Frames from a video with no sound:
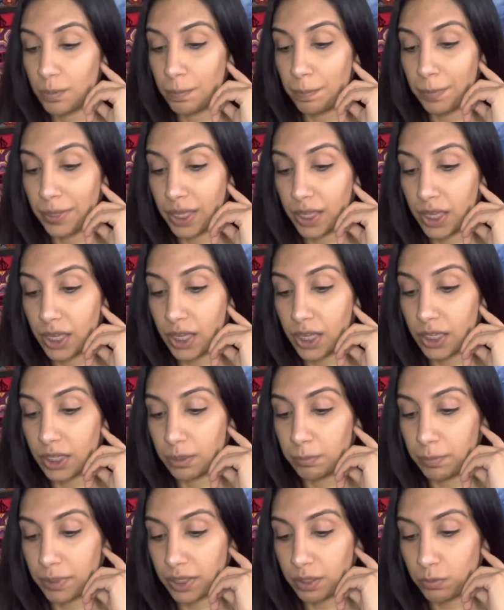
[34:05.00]

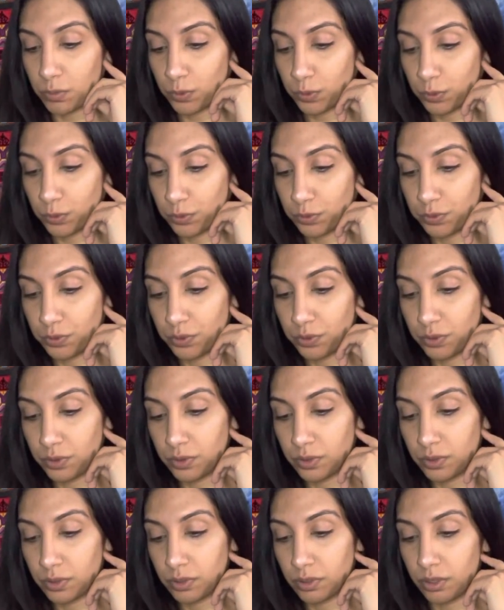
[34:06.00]
Big, big move.
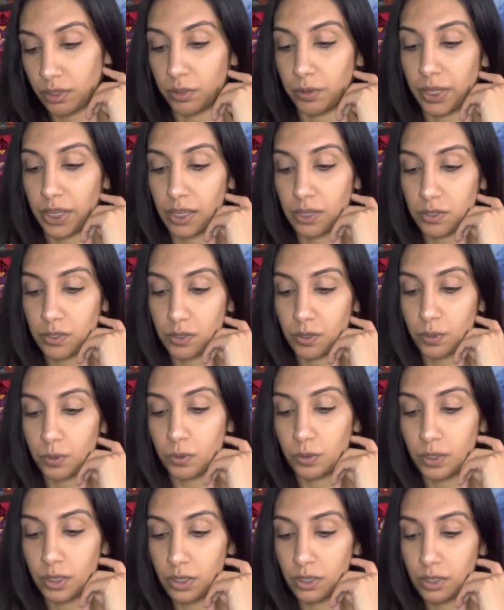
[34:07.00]
Okay,
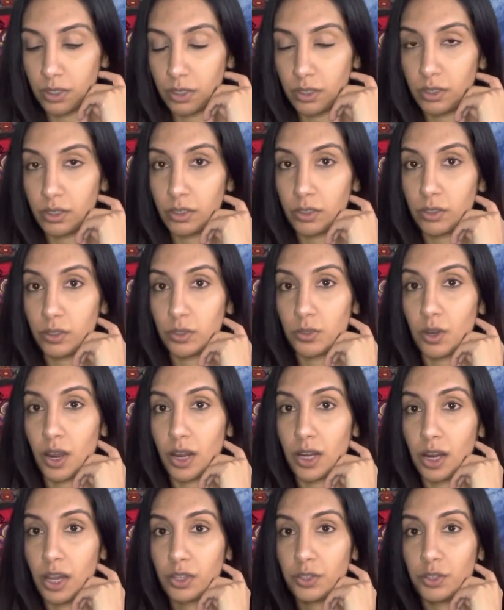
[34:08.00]
so
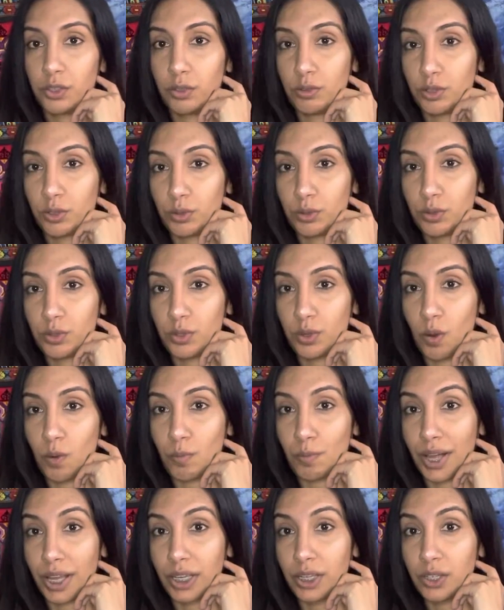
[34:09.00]
try not to do so
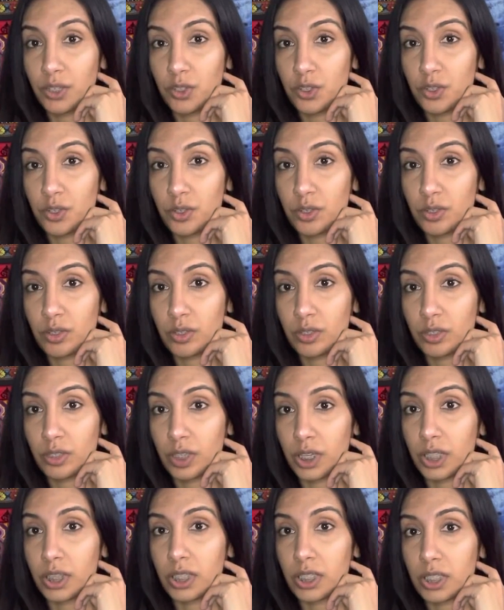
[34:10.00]
much
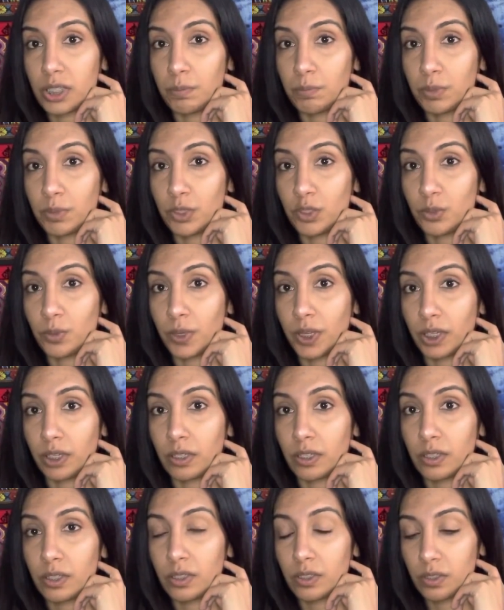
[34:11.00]
in this in
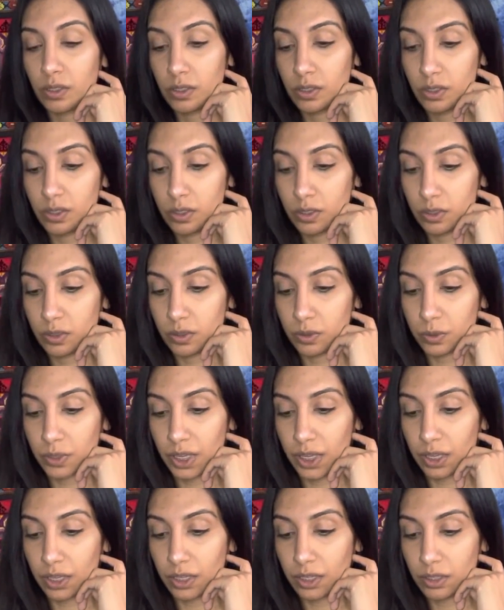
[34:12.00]
between.
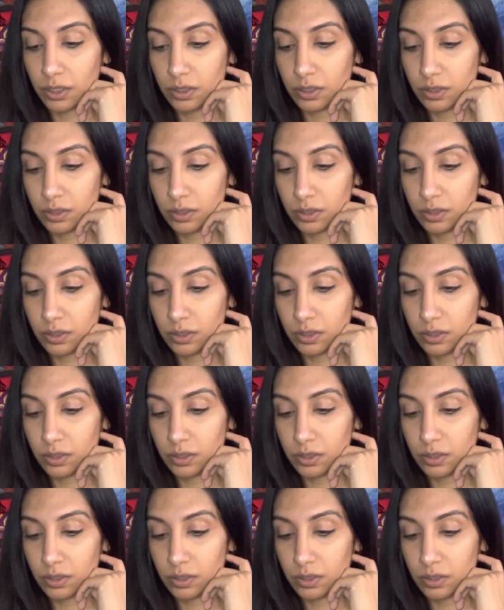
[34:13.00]
Okay?